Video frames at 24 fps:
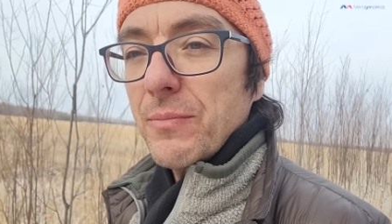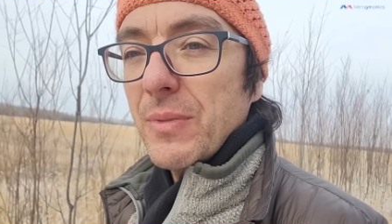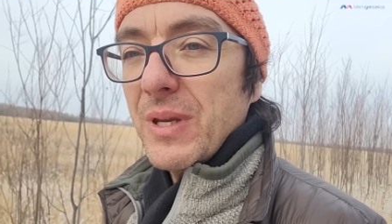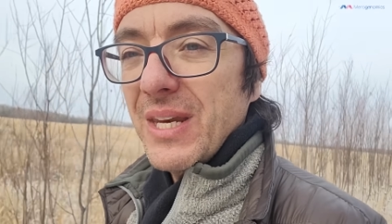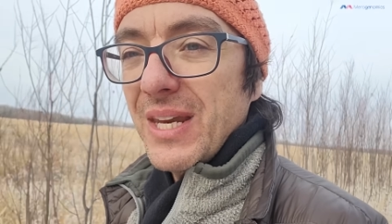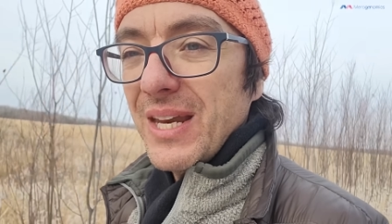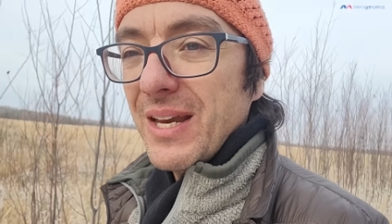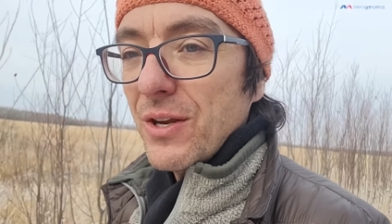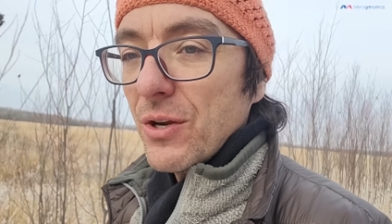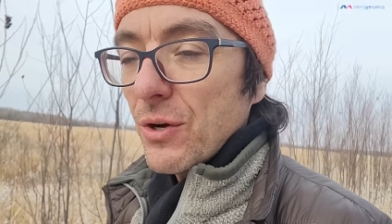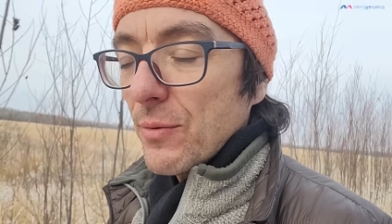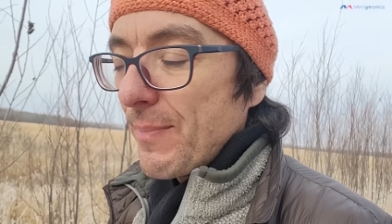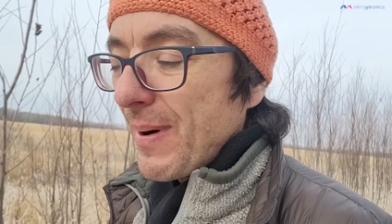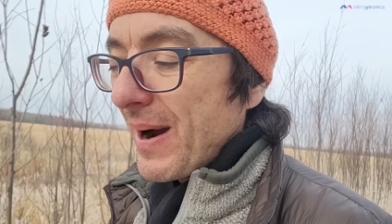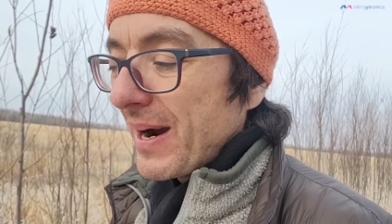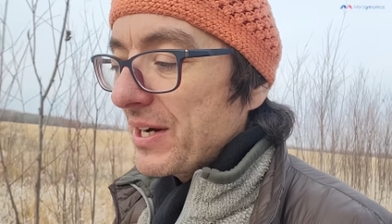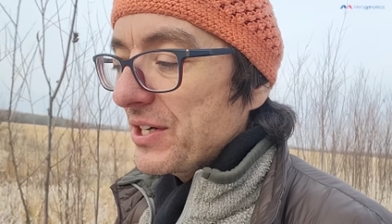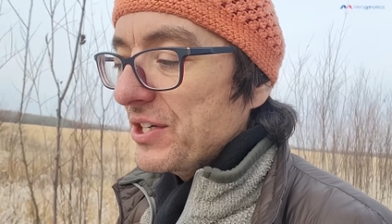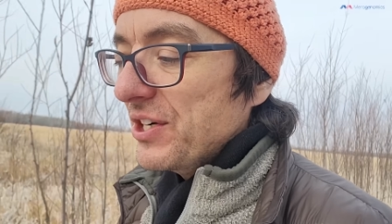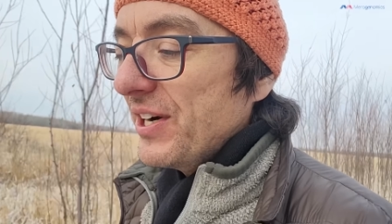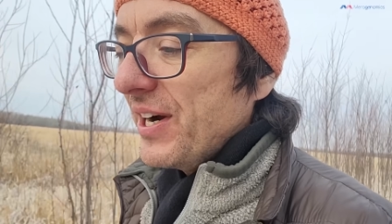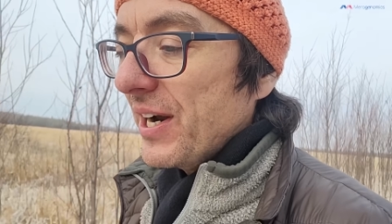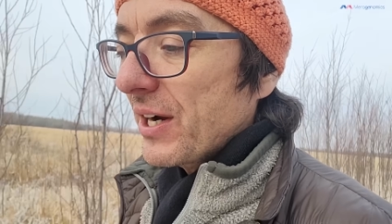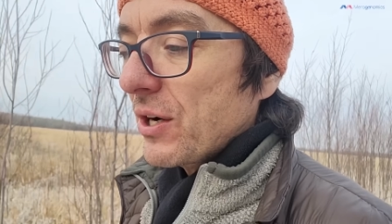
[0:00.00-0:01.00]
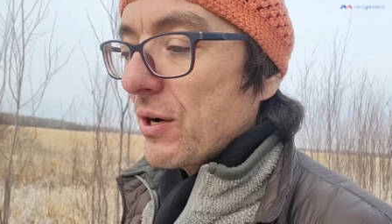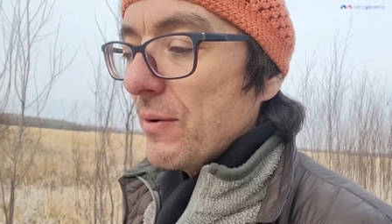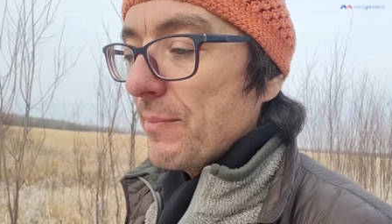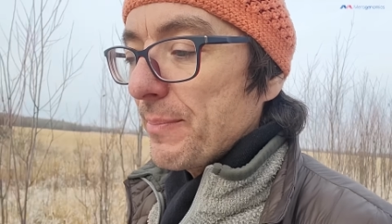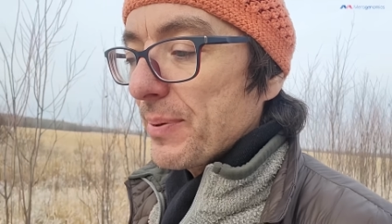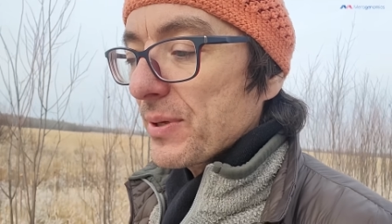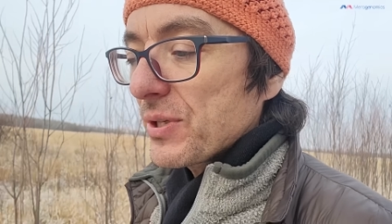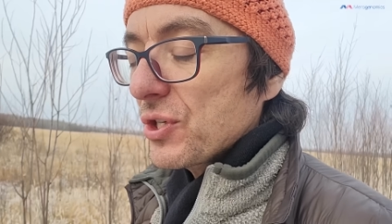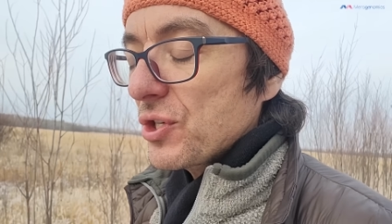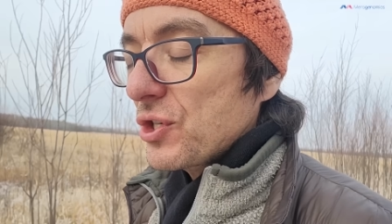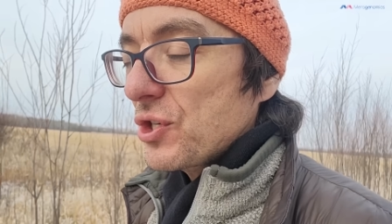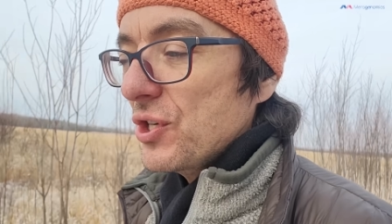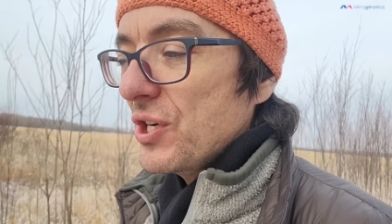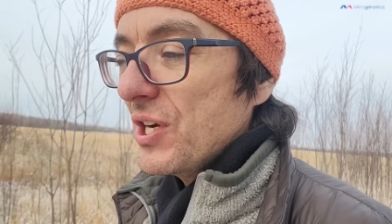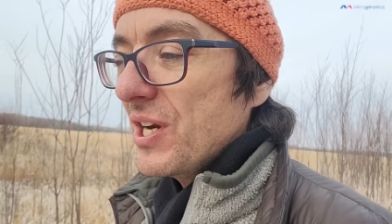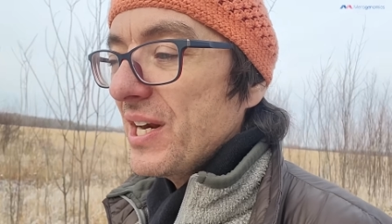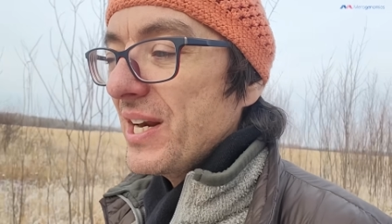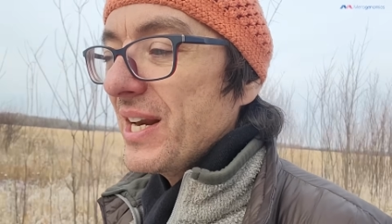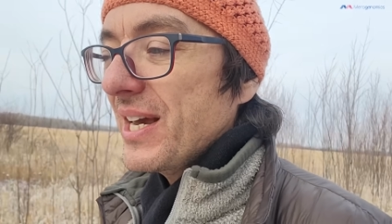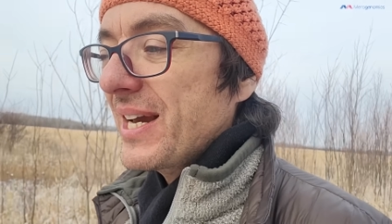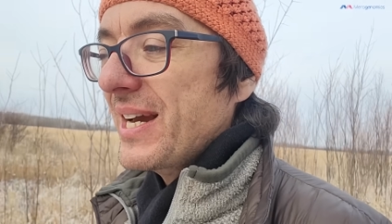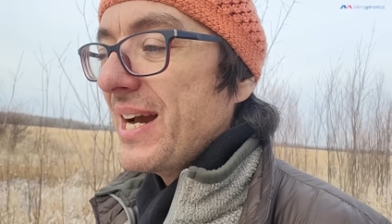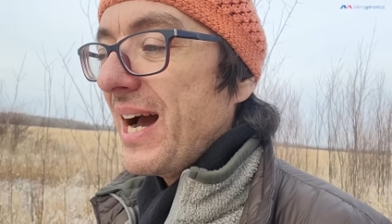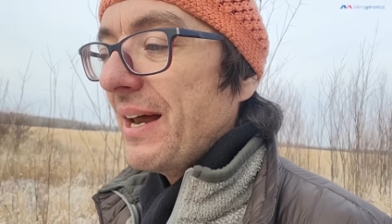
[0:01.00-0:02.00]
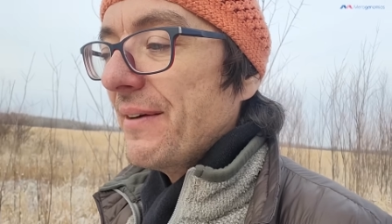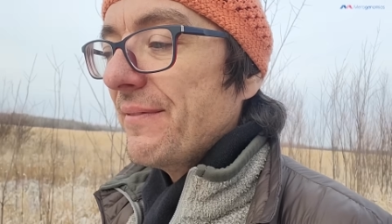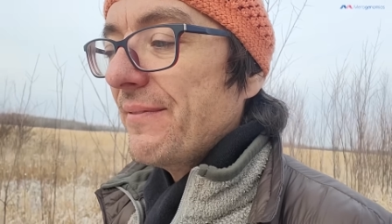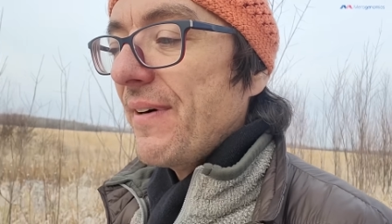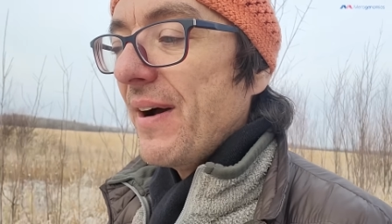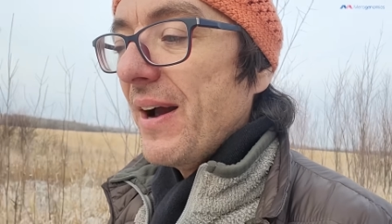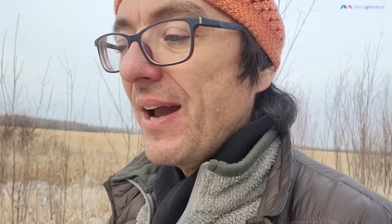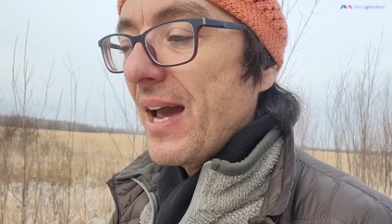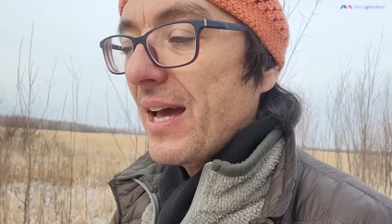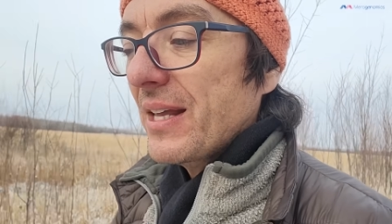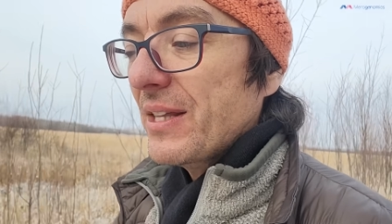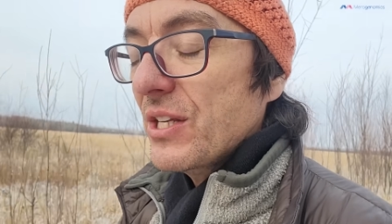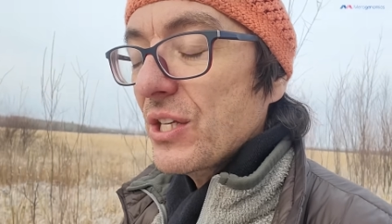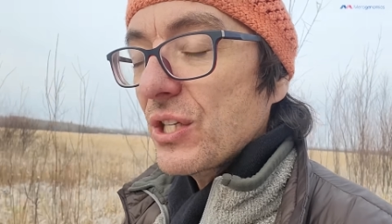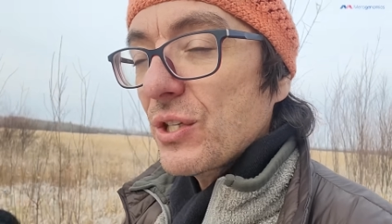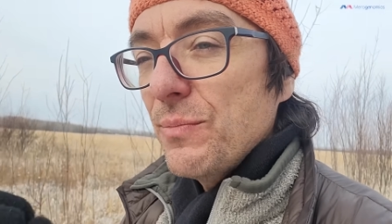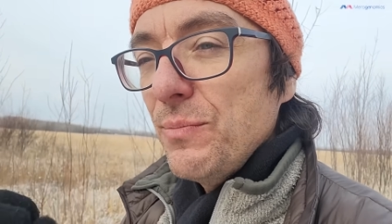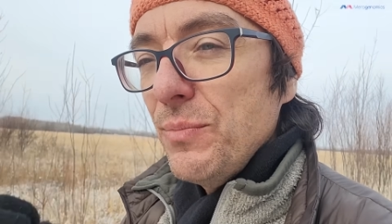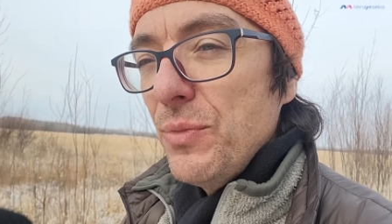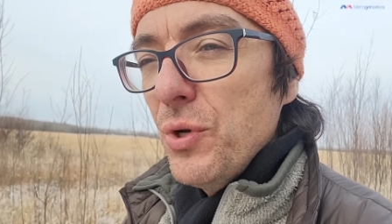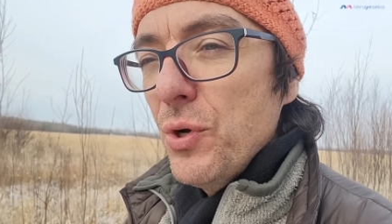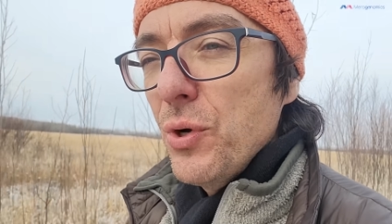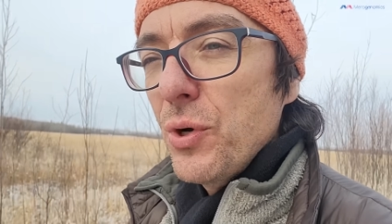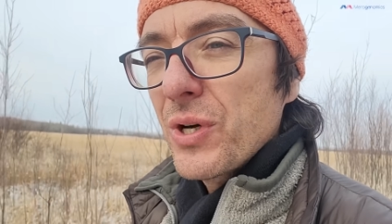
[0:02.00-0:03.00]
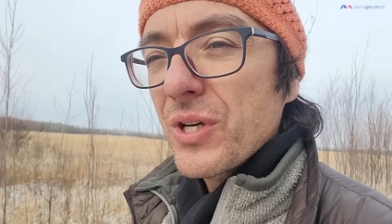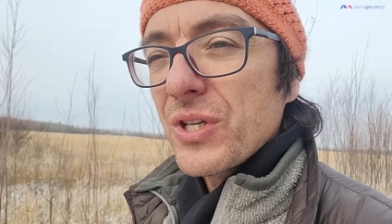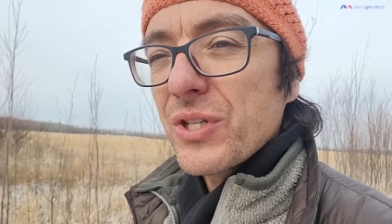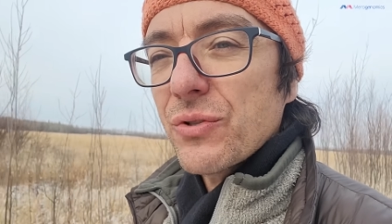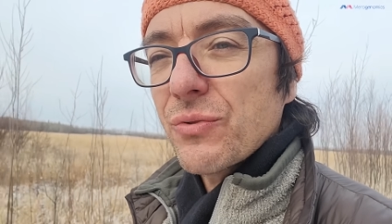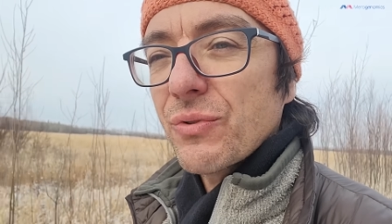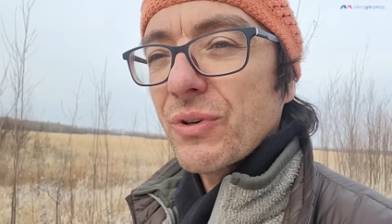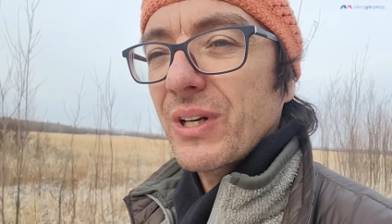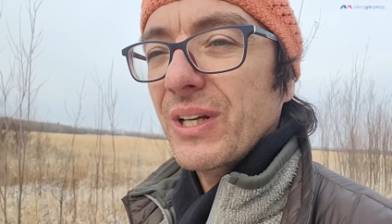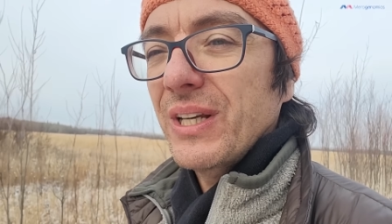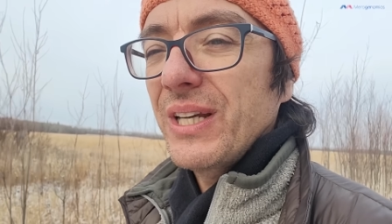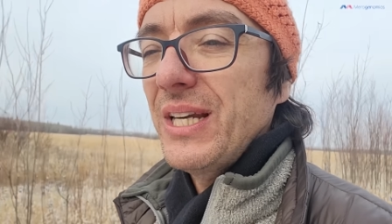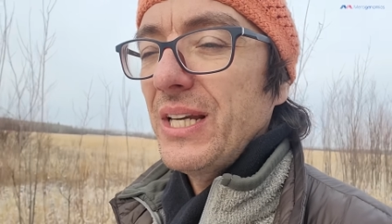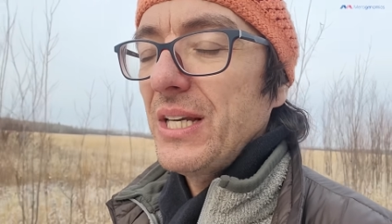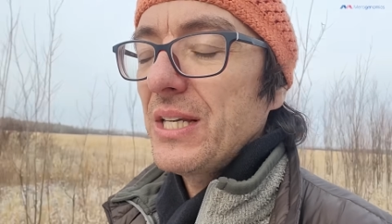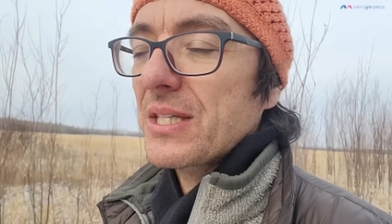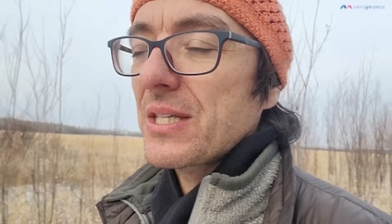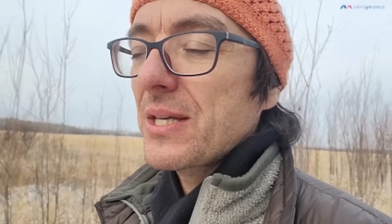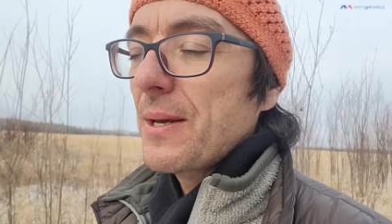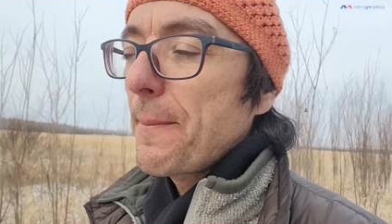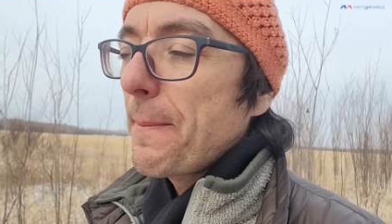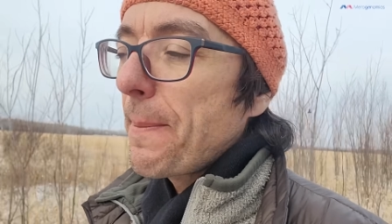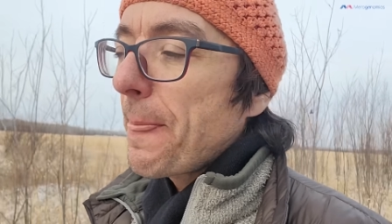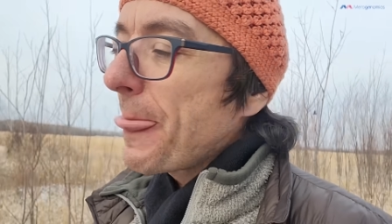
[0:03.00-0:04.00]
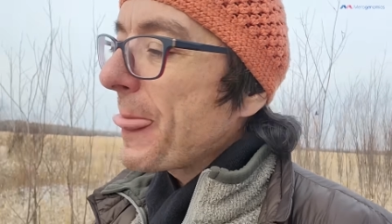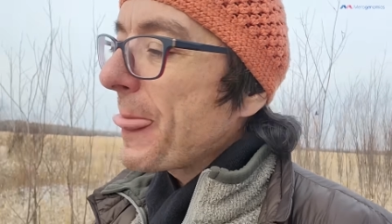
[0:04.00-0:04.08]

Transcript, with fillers: meaning your bacteria composition in the gut via this mucus release,